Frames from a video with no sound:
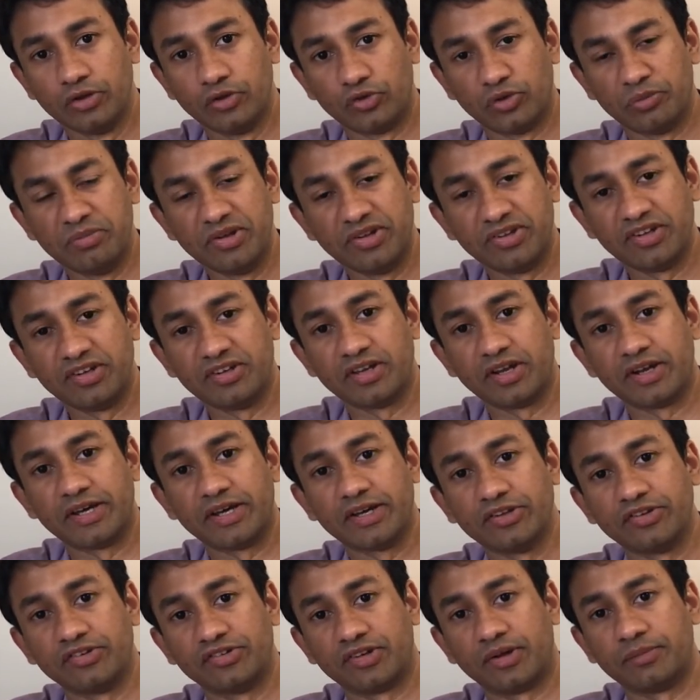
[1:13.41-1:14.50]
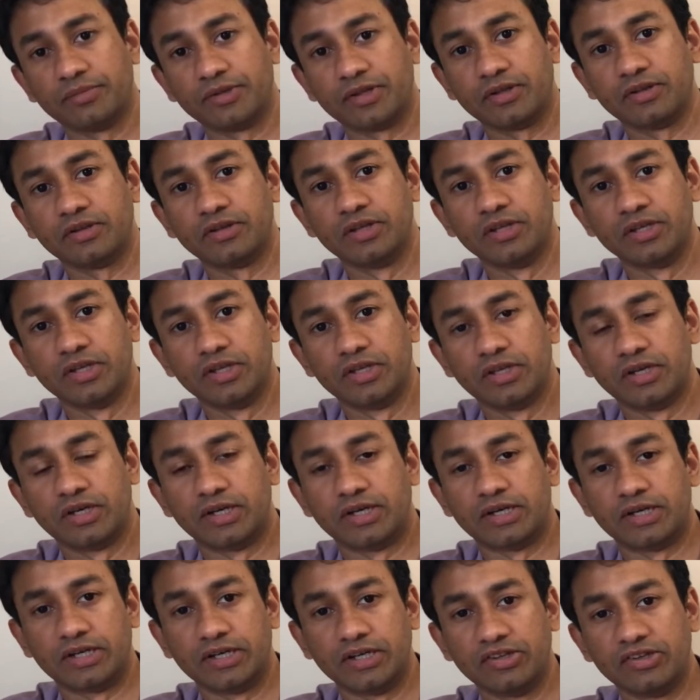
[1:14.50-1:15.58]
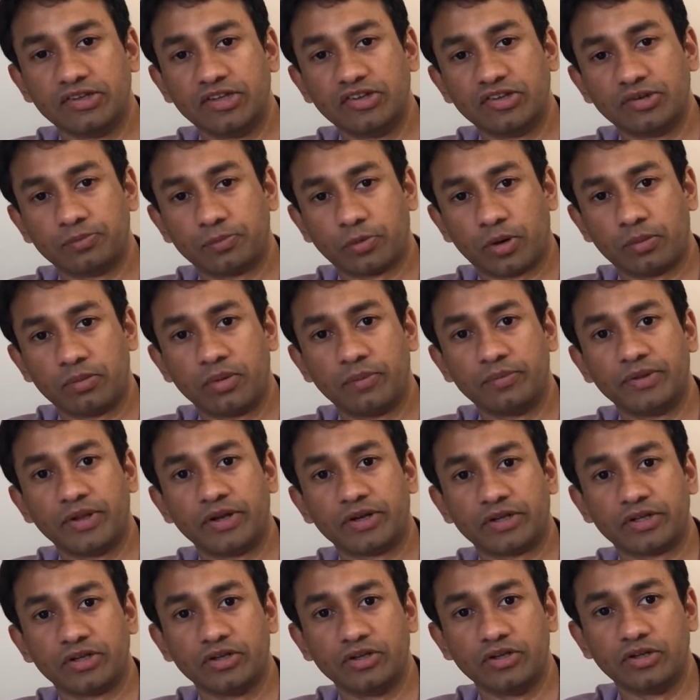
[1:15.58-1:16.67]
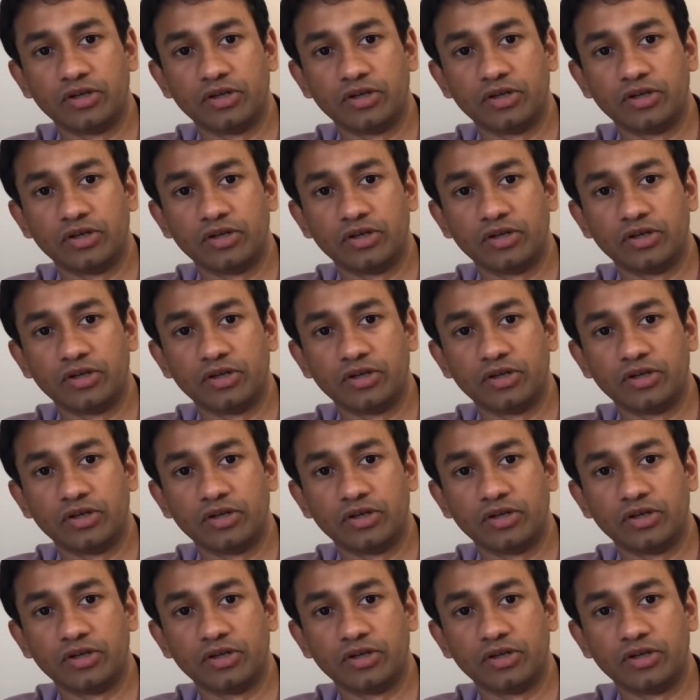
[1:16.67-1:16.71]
So missing data is something uh, is a problem that